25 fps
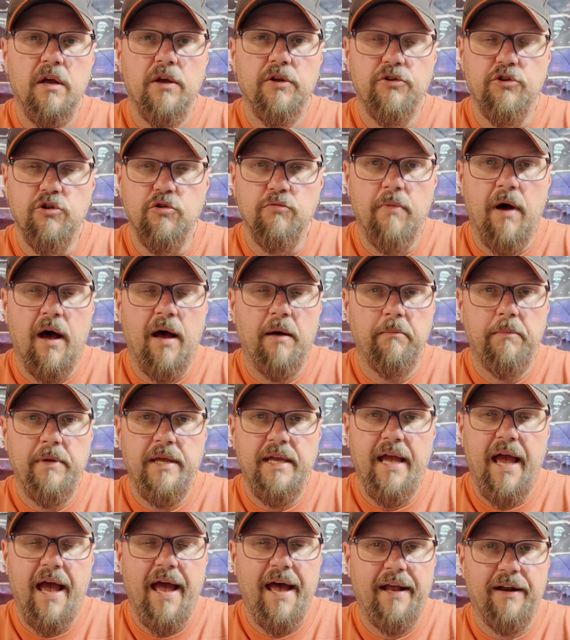you might
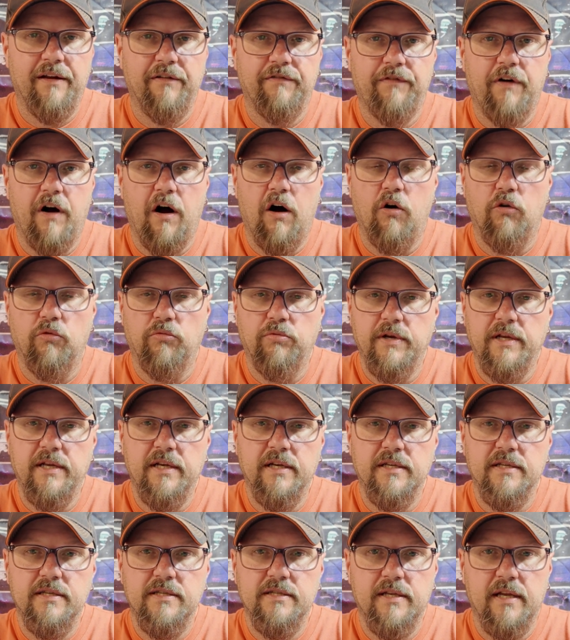be at a fall
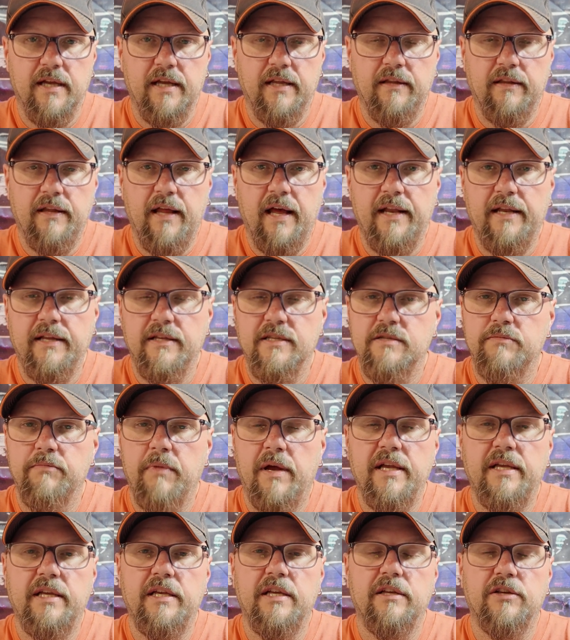risk, and that is
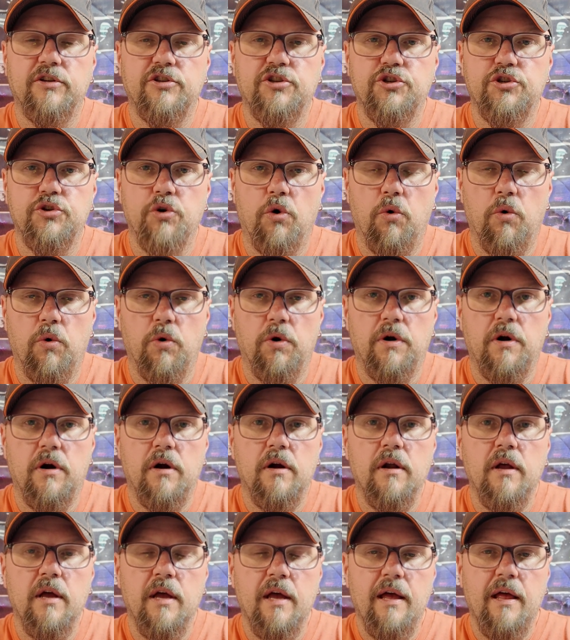making
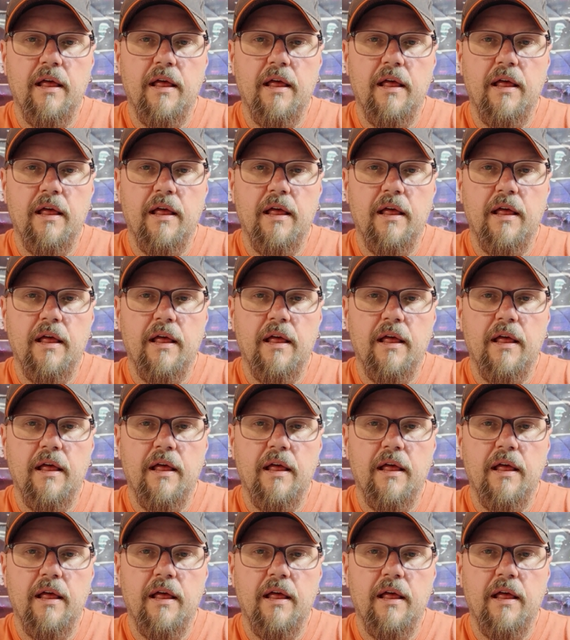sure